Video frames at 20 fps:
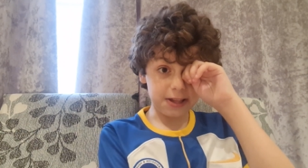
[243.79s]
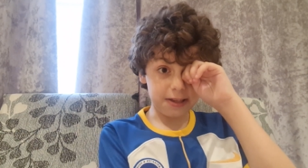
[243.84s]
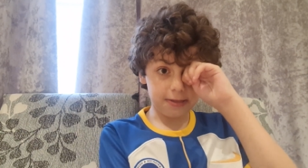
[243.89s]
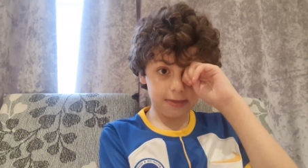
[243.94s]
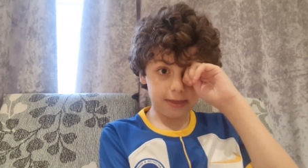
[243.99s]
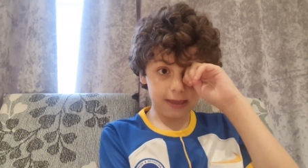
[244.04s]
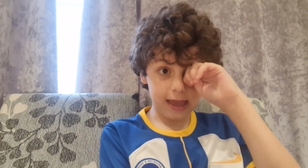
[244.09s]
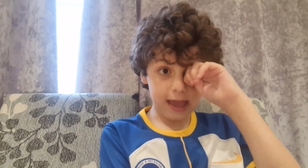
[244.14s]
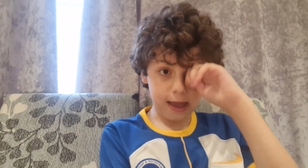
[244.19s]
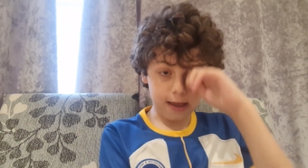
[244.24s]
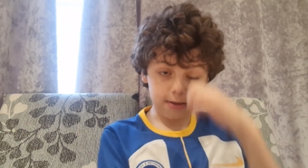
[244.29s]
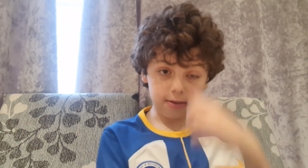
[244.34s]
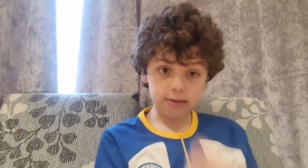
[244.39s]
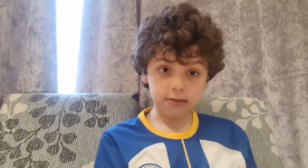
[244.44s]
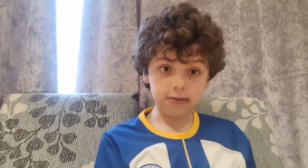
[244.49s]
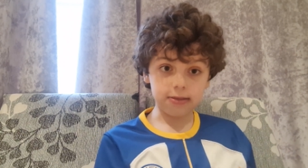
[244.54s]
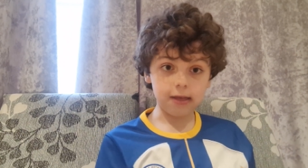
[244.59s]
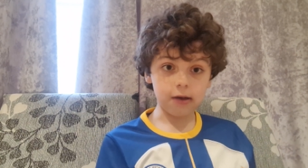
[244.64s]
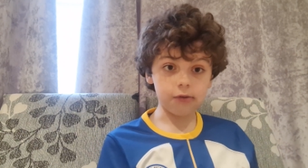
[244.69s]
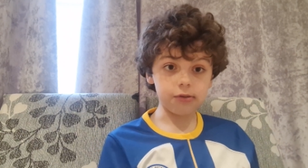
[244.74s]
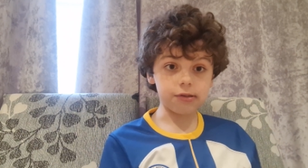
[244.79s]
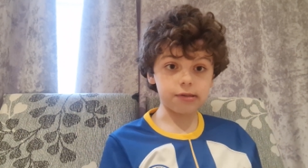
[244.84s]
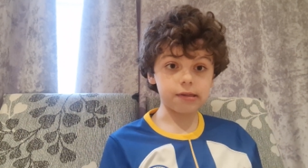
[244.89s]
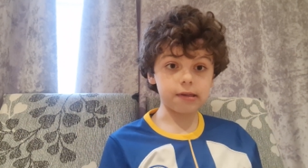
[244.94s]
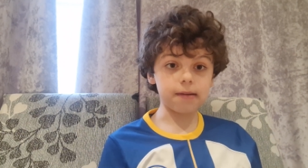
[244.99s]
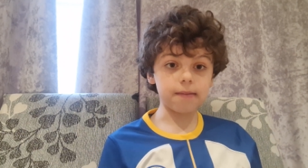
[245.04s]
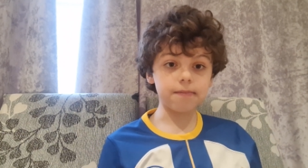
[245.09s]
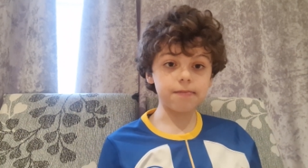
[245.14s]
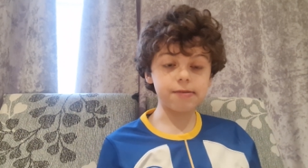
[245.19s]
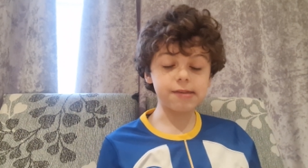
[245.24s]
At the end, there was
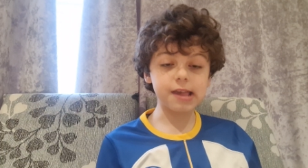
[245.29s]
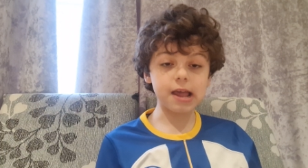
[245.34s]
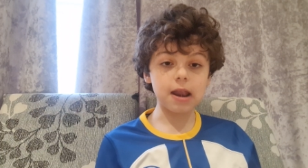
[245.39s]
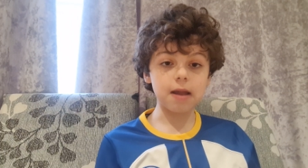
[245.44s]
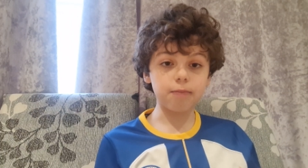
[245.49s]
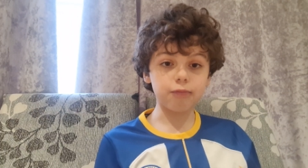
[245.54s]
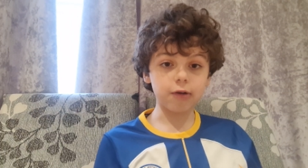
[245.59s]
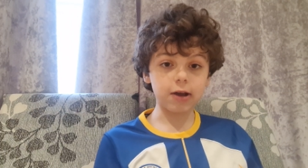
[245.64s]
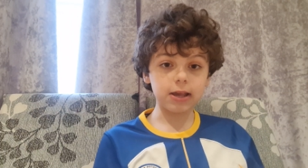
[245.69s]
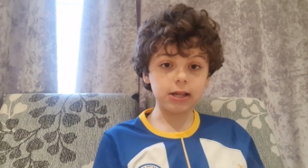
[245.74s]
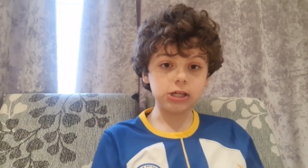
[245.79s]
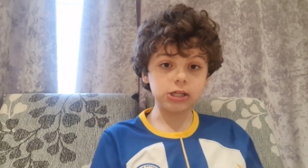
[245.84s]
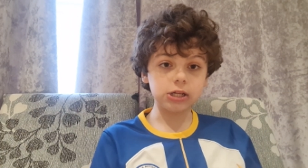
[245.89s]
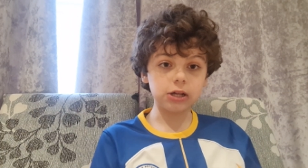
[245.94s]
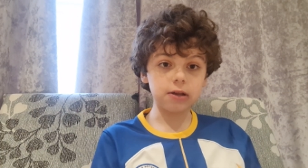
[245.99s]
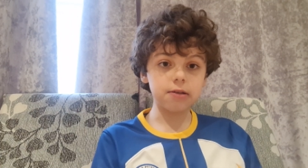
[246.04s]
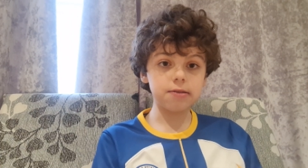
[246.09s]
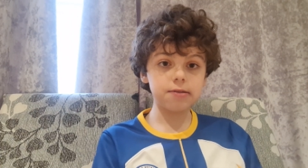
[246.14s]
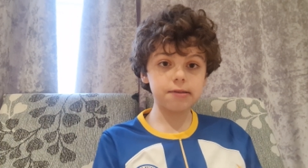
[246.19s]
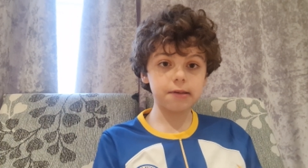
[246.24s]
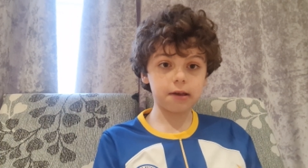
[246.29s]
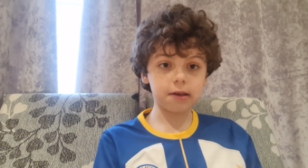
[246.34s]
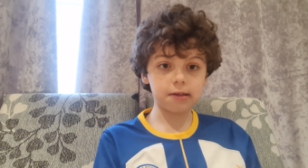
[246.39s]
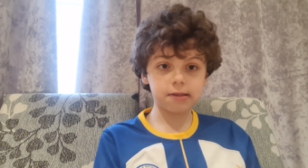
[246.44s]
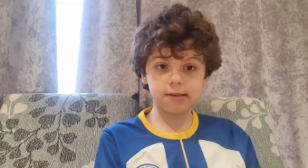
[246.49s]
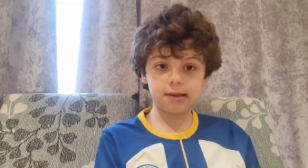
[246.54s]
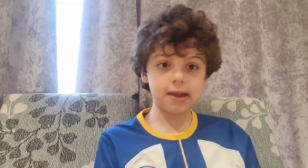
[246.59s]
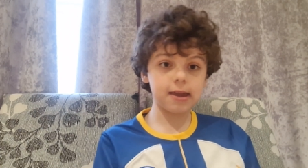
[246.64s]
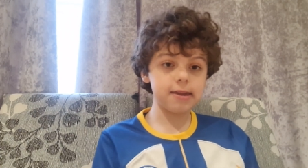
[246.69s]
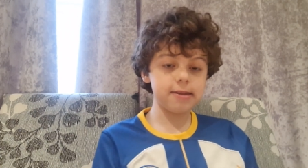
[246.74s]
some celebrations. I
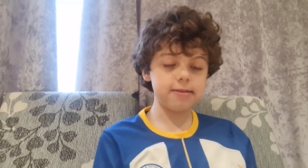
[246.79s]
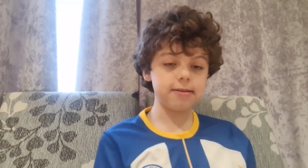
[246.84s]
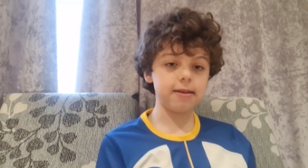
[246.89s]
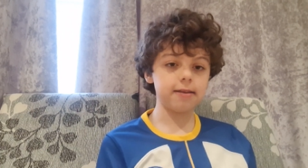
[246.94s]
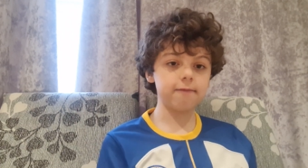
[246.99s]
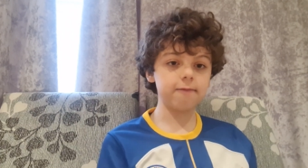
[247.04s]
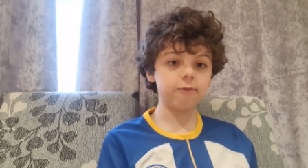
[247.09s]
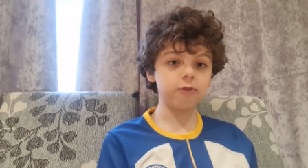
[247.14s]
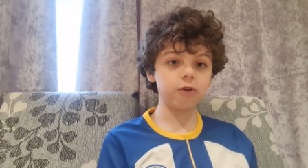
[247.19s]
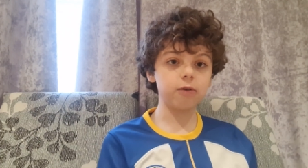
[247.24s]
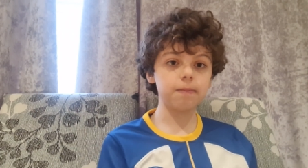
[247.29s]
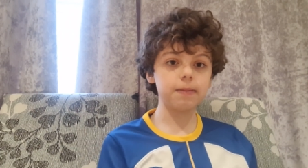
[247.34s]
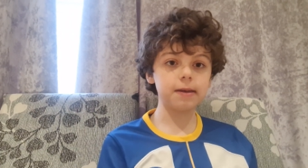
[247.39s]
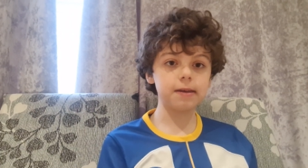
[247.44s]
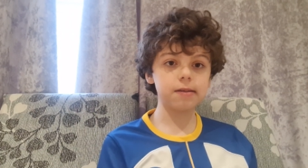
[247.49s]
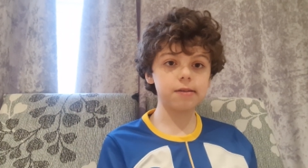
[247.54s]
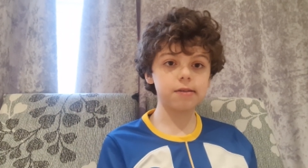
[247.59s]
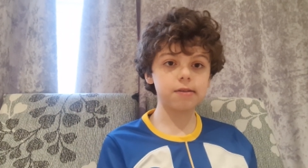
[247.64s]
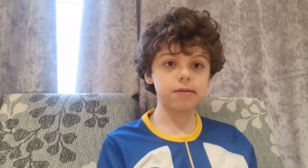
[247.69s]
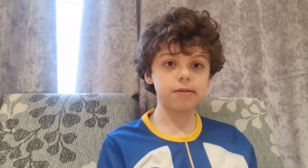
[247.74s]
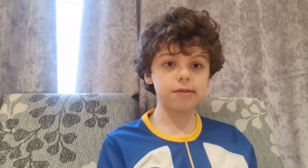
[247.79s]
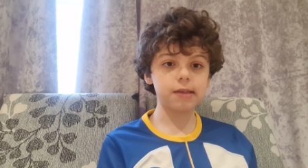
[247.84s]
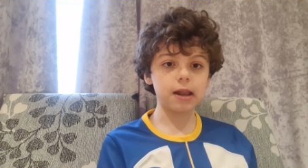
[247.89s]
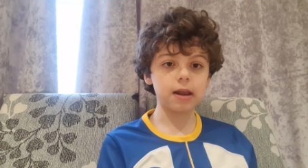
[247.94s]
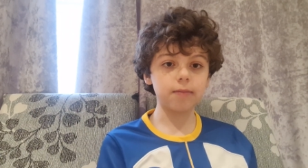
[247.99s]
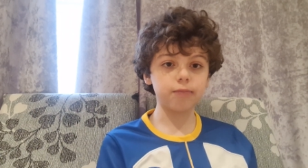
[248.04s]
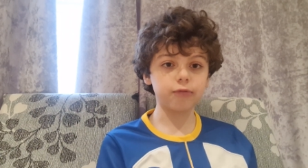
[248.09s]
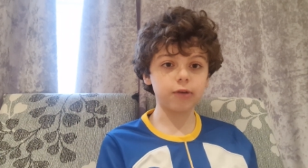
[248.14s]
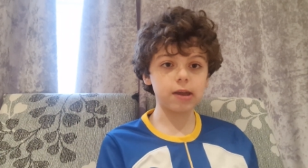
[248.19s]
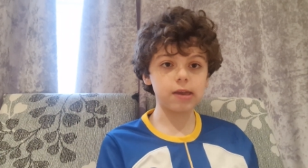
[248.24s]
stayed in for a bit
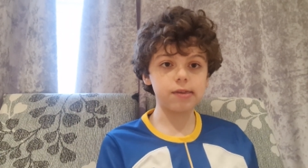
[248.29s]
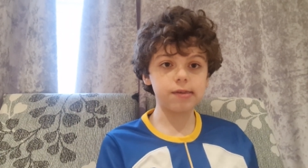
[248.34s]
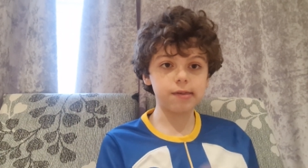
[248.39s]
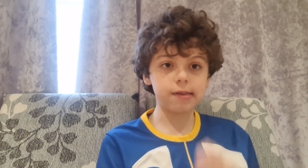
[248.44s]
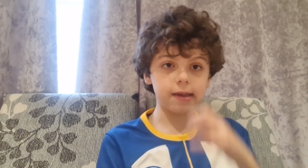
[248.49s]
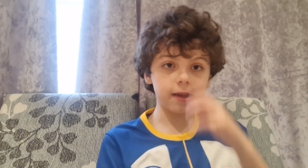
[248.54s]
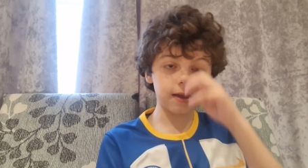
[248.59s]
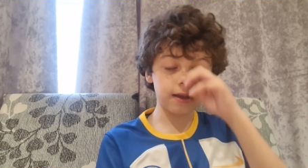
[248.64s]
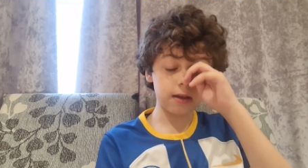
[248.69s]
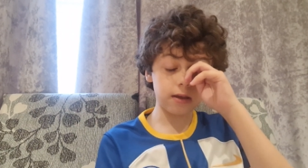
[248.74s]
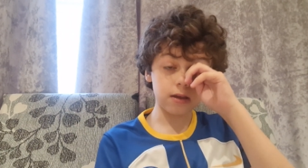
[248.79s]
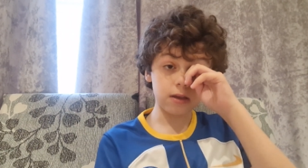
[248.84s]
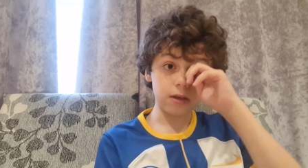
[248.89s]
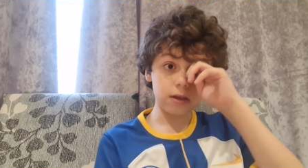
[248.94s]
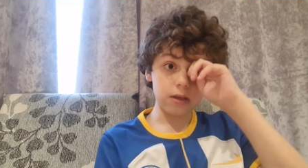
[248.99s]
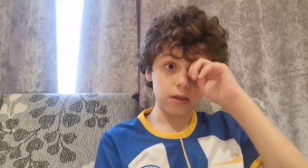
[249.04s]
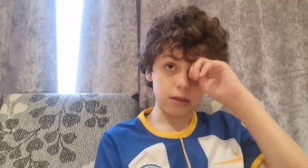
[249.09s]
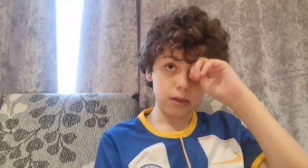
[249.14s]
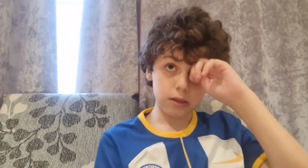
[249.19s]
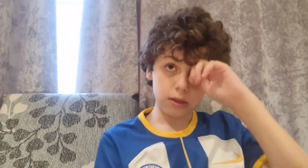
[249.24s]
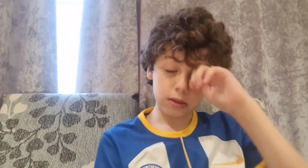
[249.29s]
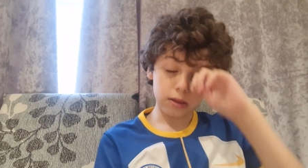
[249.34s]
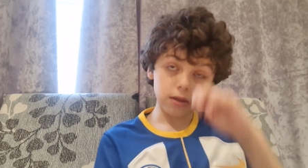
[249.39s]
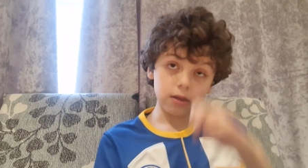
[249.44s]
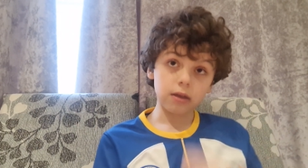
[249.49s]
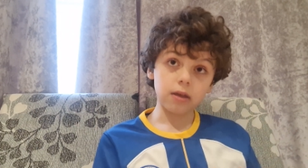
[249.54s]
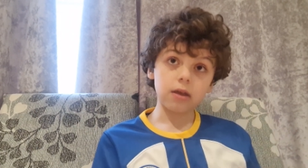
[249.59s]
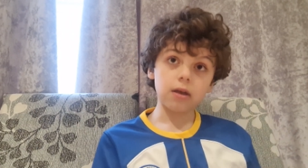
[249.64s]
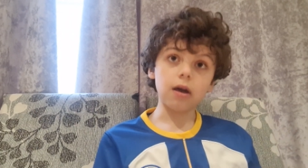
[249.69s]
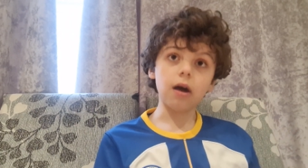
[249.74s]
celebrating.
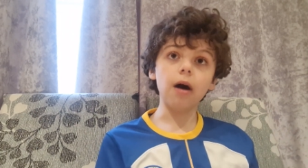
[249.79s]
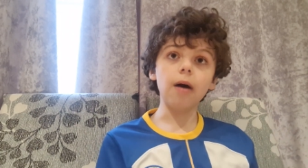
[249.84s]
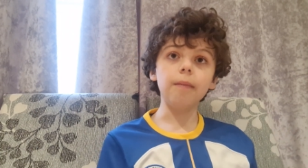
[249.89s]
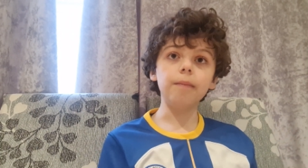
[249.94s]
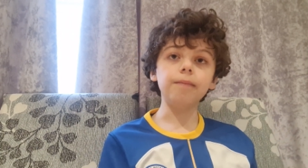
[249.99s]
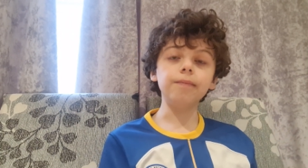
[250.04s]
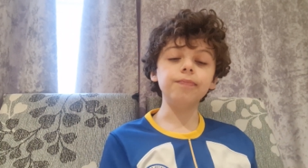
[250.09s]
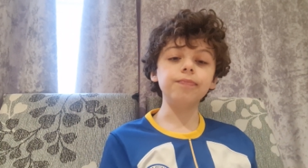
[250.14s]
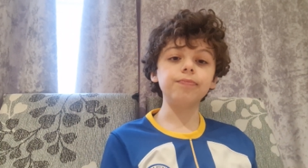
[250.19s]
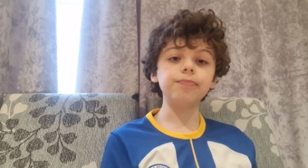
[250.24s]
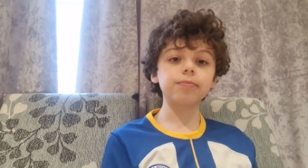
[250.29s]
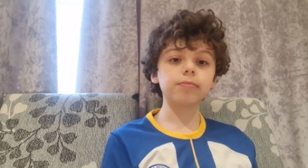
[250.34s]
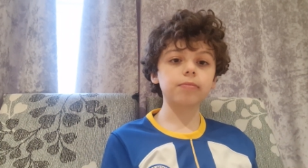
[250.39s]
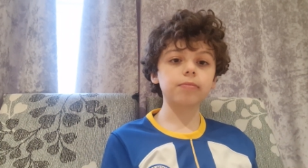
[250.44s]
Um,